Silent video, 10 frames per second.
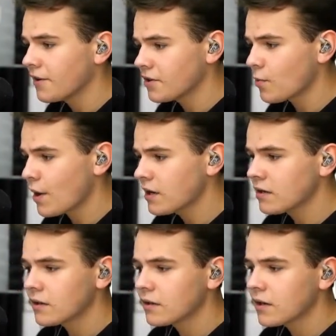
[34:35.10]
120,
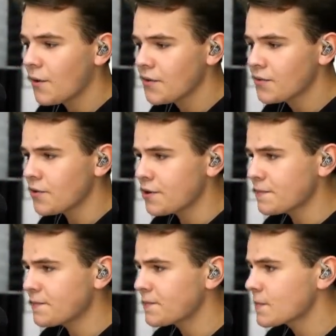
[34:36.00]

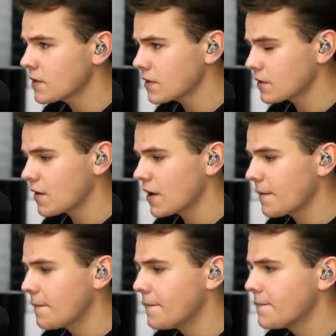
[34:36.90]
130. This is
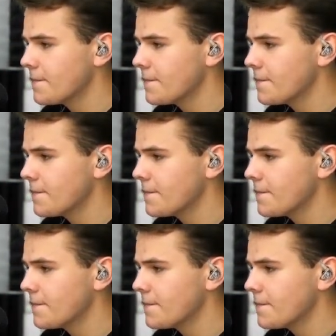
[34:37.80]
fine.